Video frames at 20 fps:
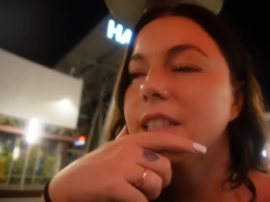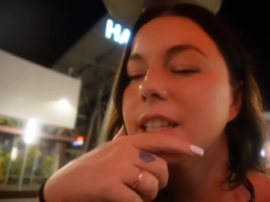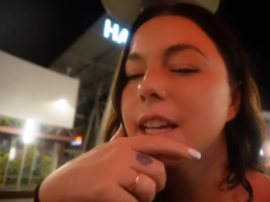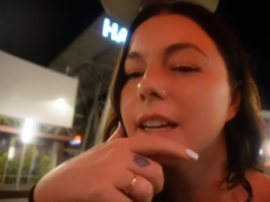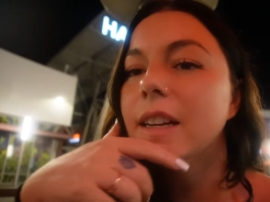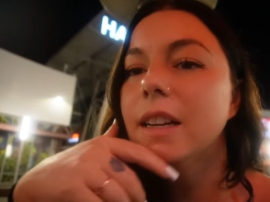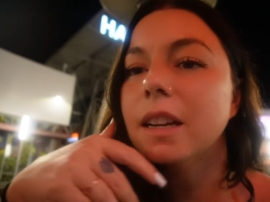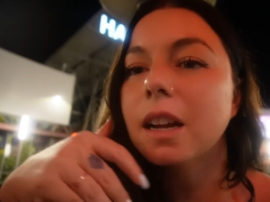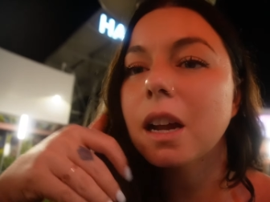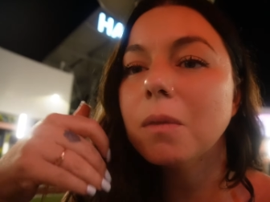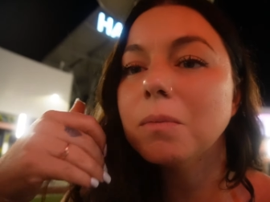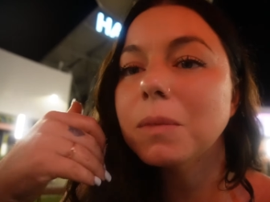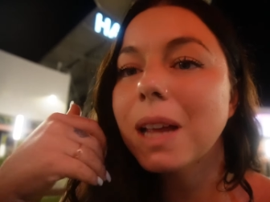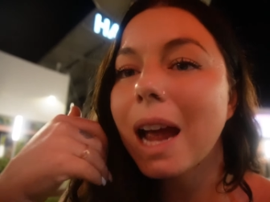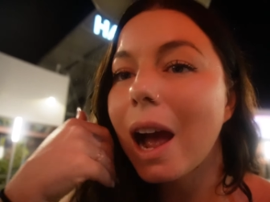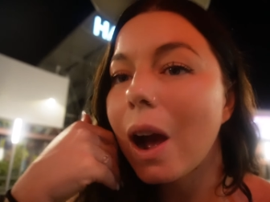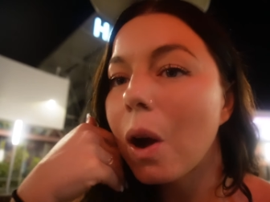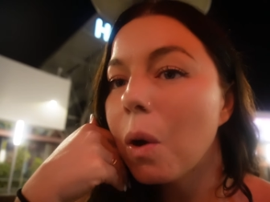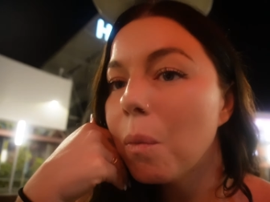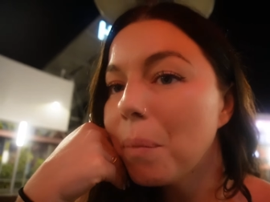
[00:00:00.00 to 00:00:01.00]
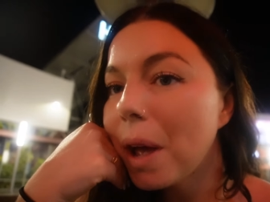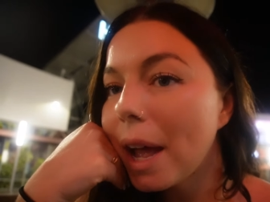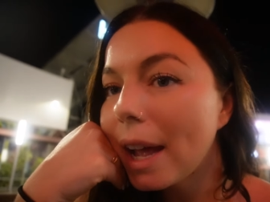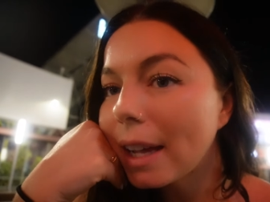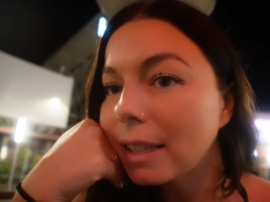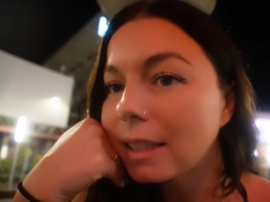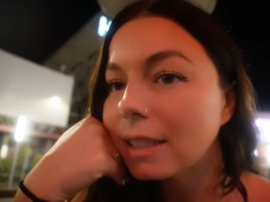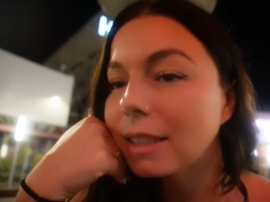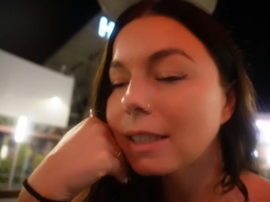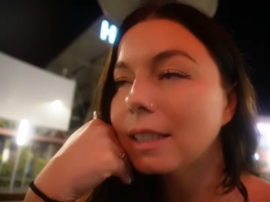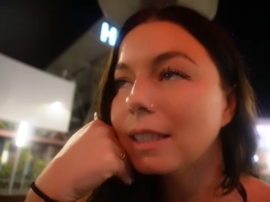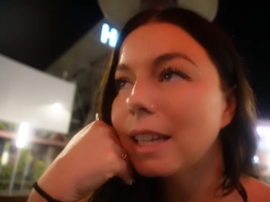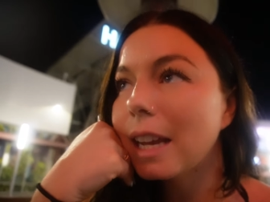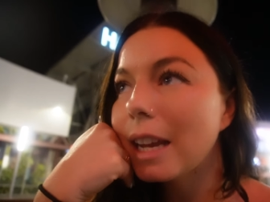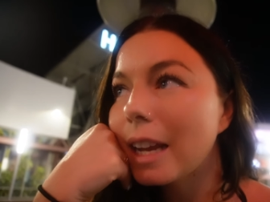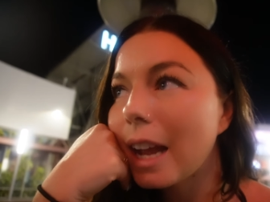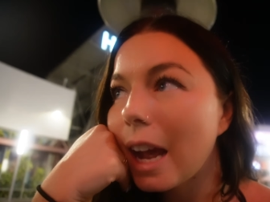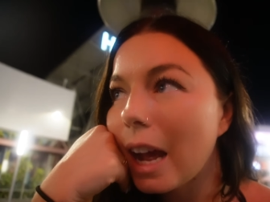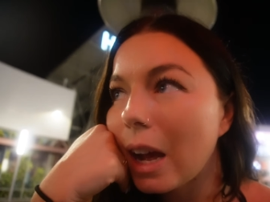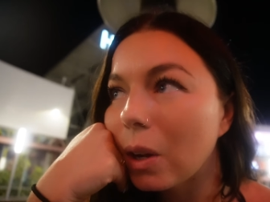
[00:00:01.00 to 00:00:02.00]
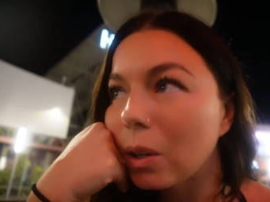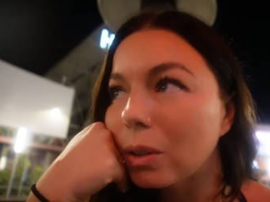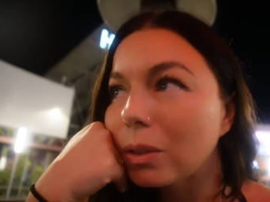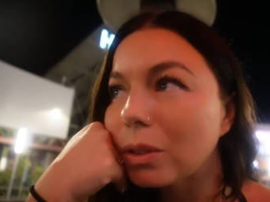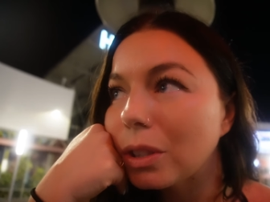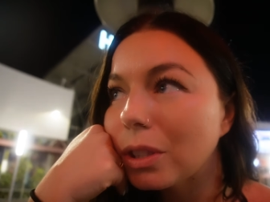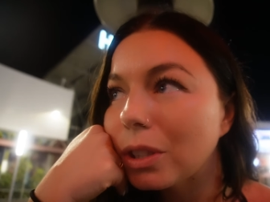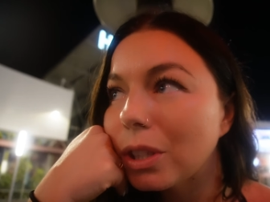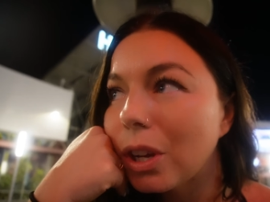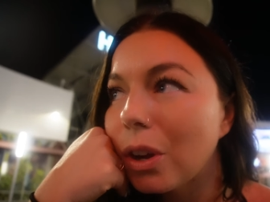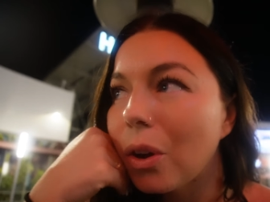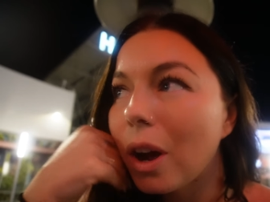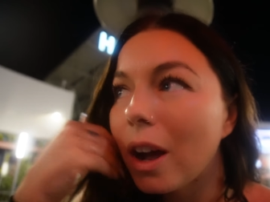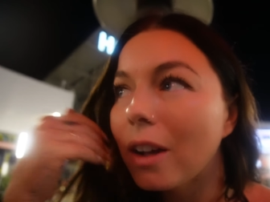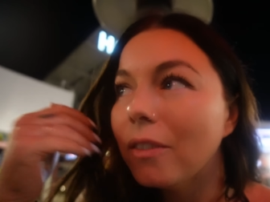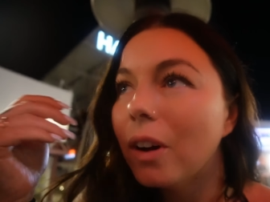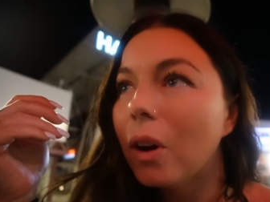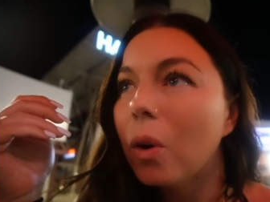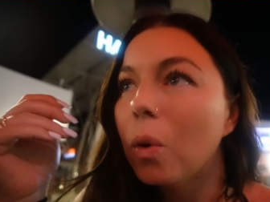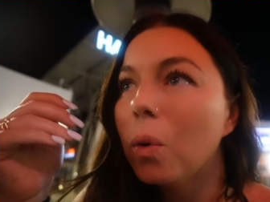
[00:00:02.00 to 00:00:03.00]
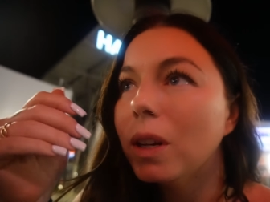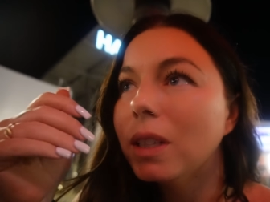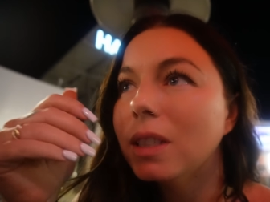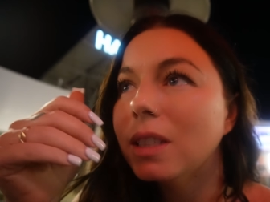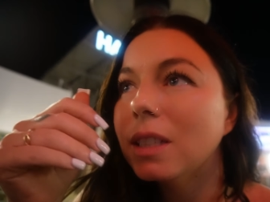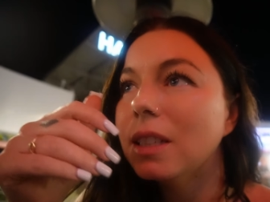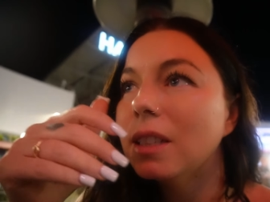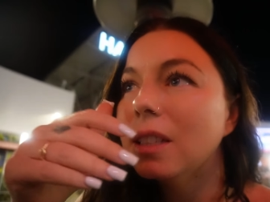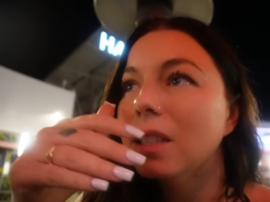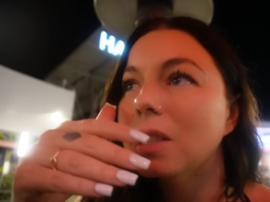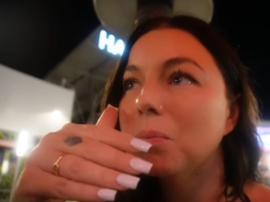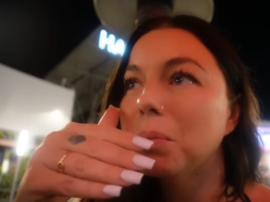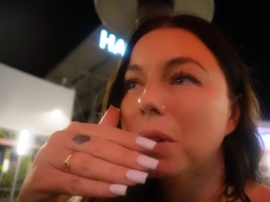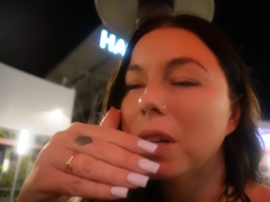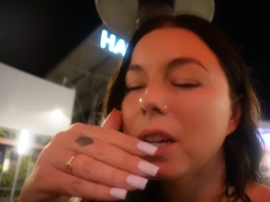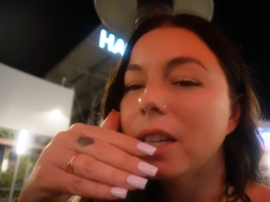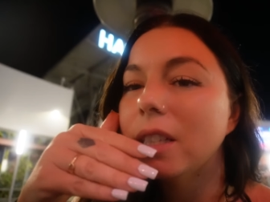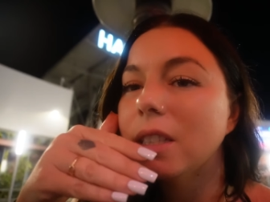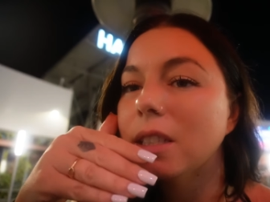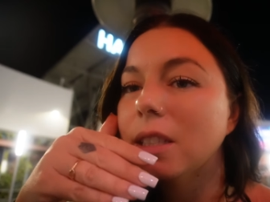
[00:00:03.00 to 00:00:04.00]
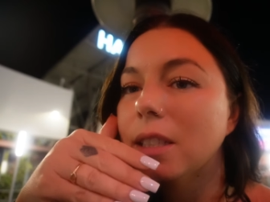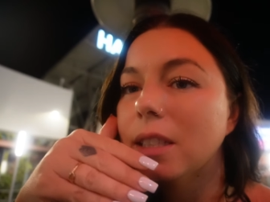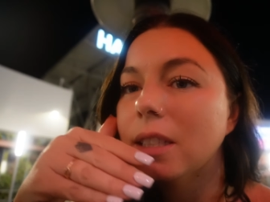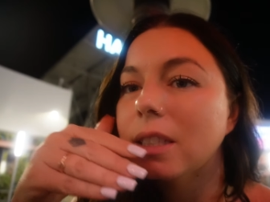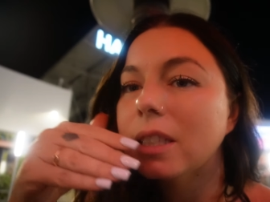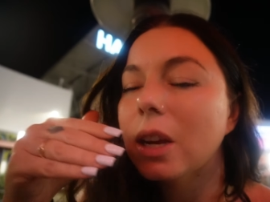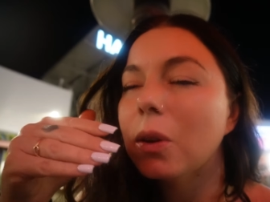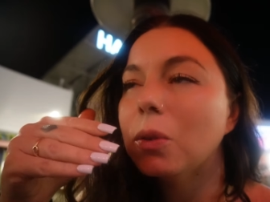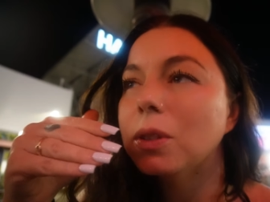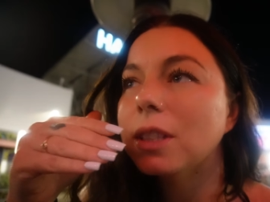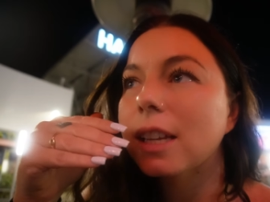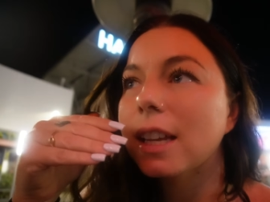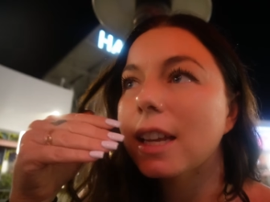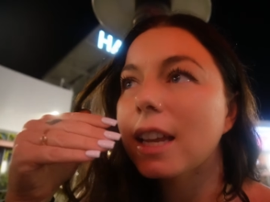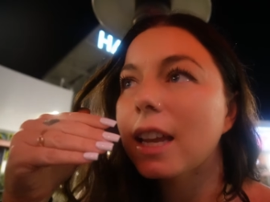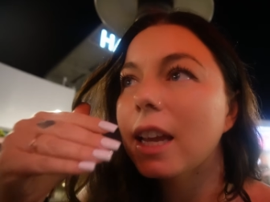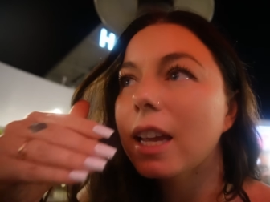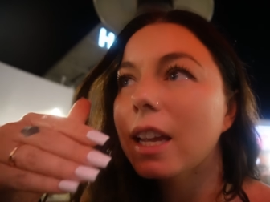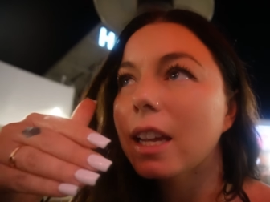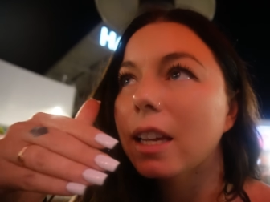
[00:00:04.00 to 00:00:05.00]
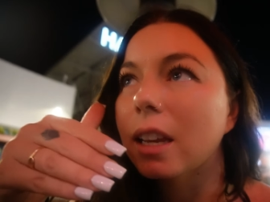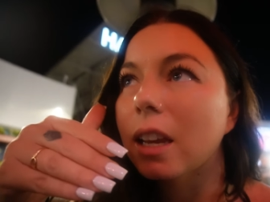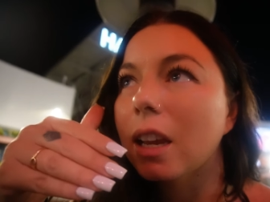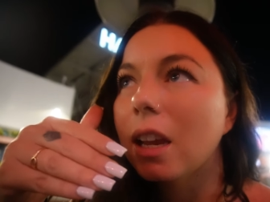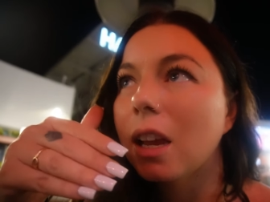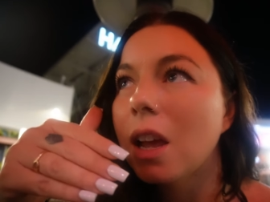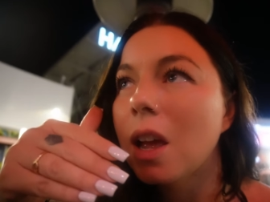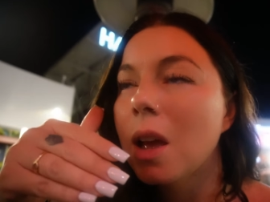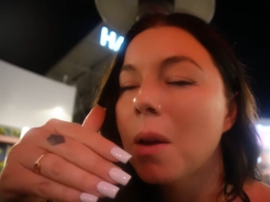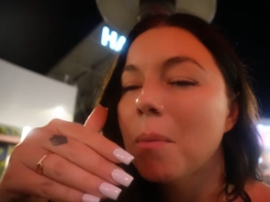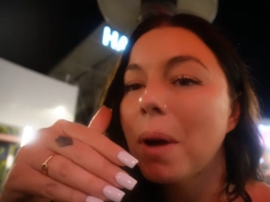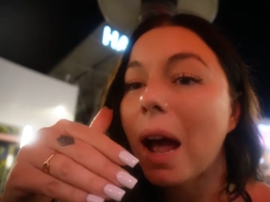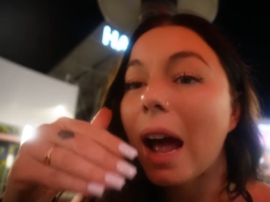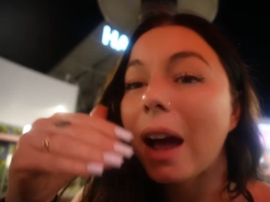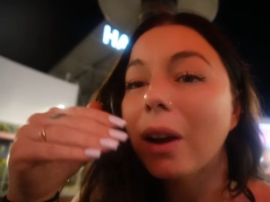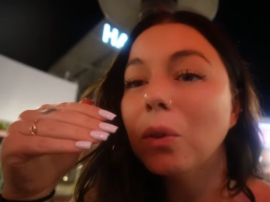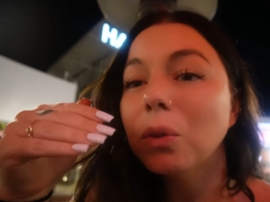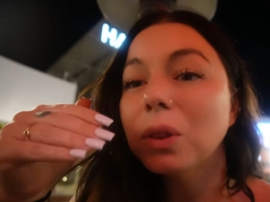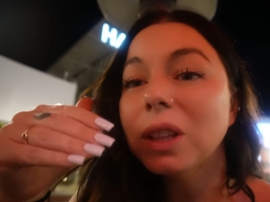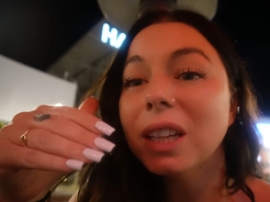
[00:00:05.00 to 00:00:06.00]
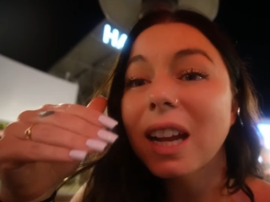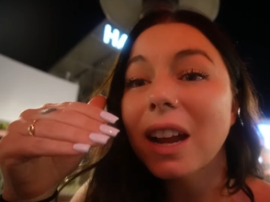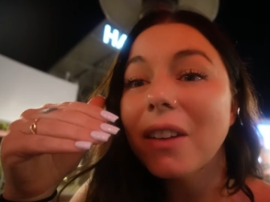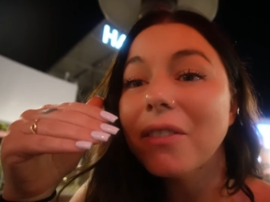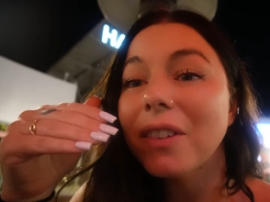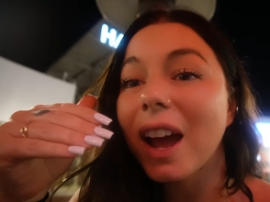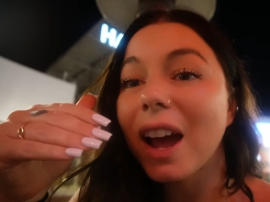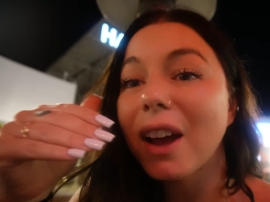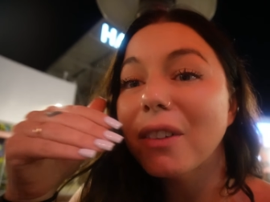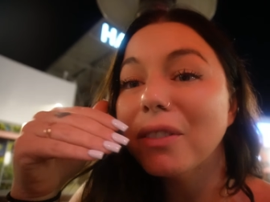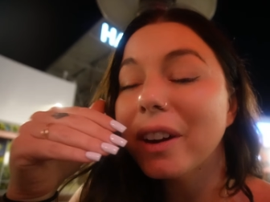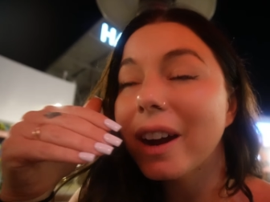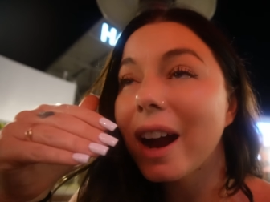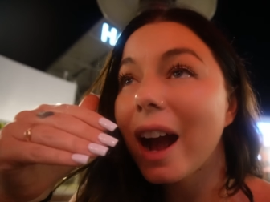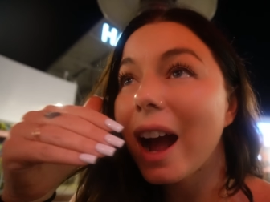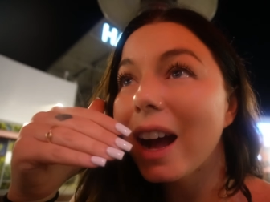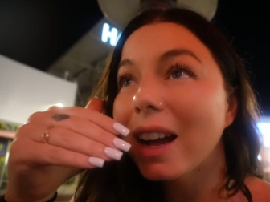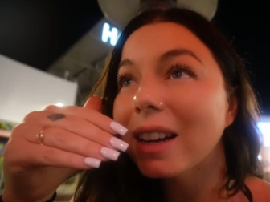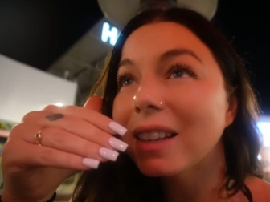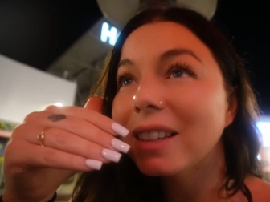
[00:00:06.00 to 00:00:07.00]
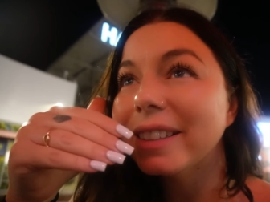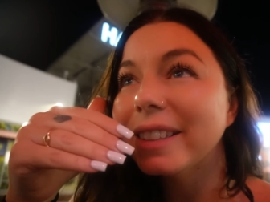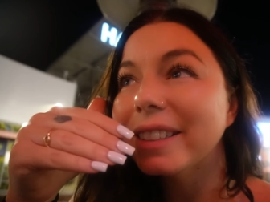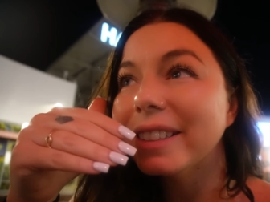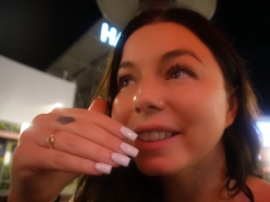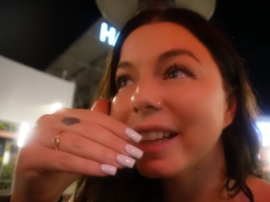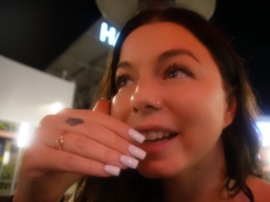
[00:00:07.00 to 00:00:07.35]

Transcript: Decided to come to Outback Steakhouse. So I've always seen this place since I was a kid, but I don't think I've ever had it.